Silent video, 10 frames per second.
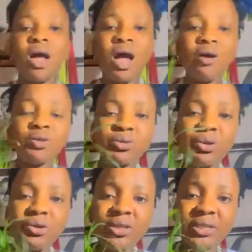How
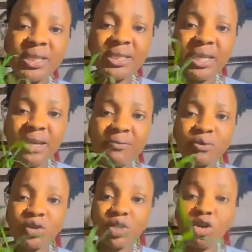to use this leaf
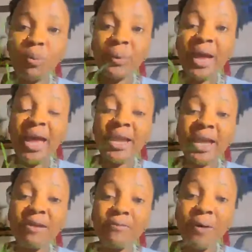to stop any
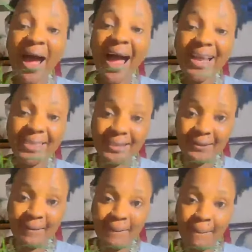evil
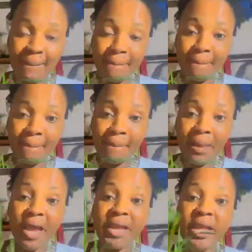eyes,
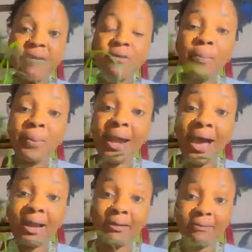any evil
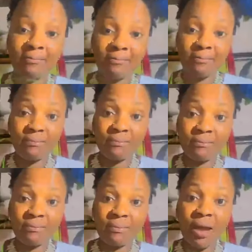plan.
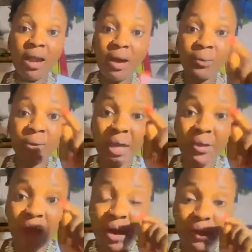And I will tell
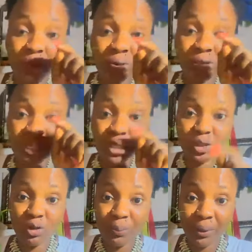you how you use it and
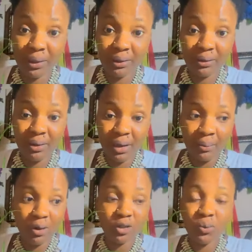stop it.
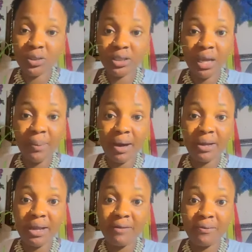Because one thing
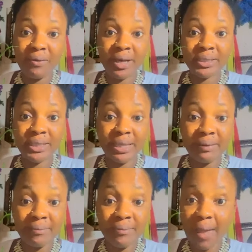about the leaf you are
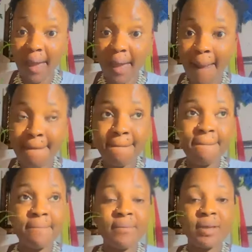seeing,
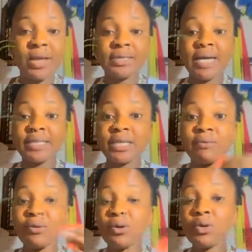is that
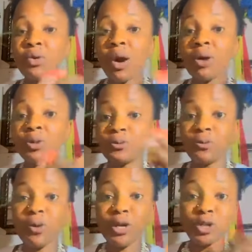if you don't know how to
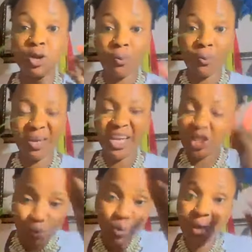follow it up,
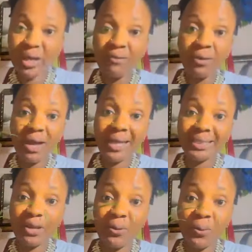it will not give you the
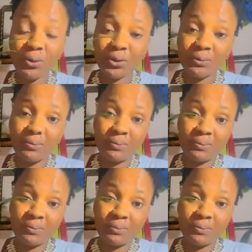answer you want.